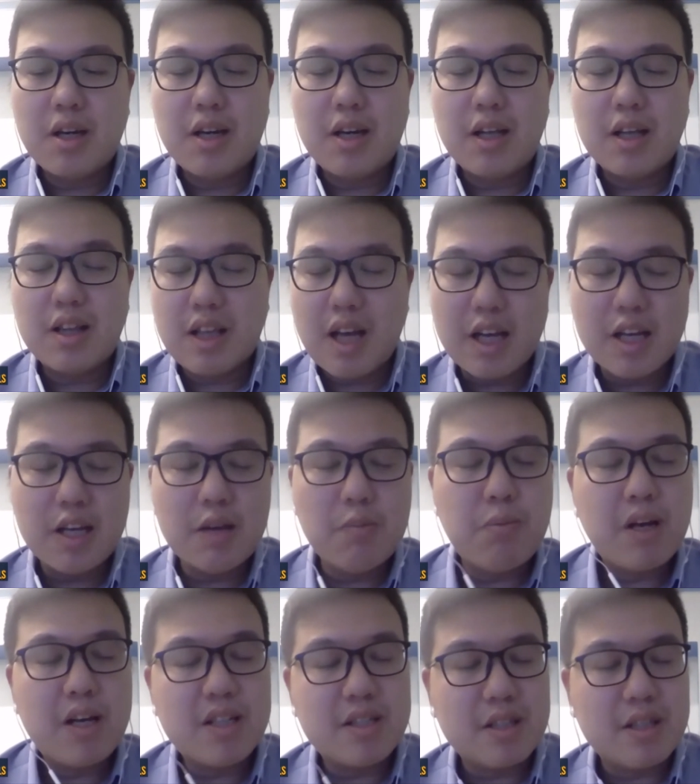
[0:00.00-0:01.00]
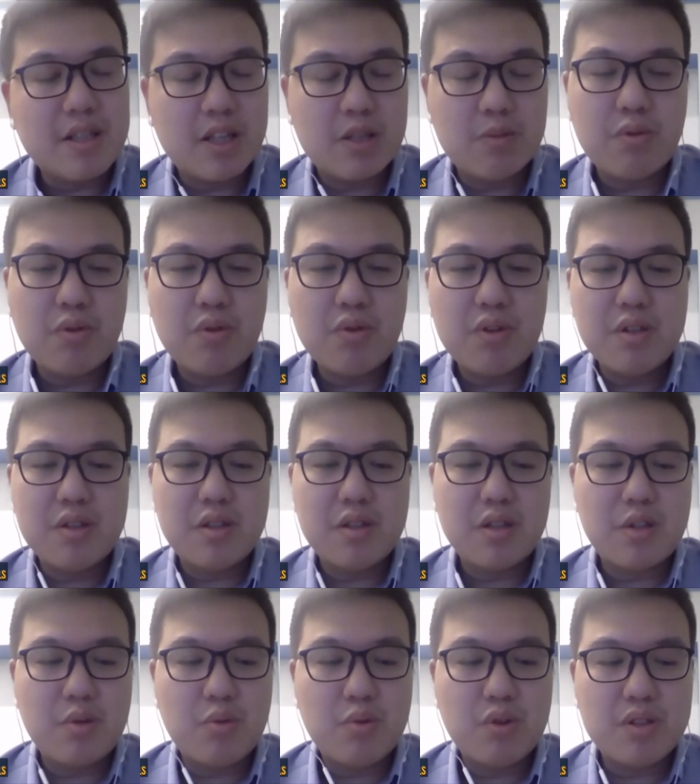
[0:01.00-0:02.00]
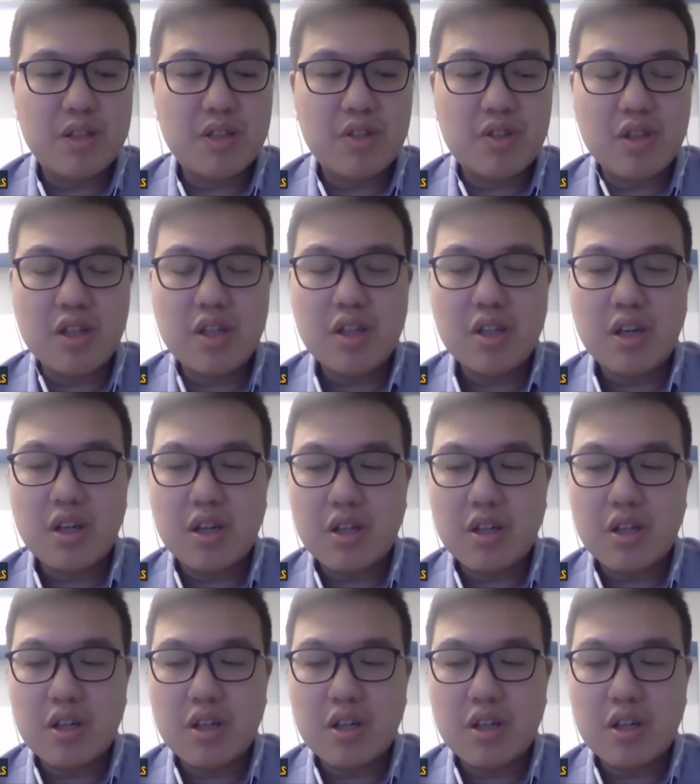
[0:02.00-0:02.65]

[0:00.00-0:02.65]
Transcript: entirely pleasant experience. It was actually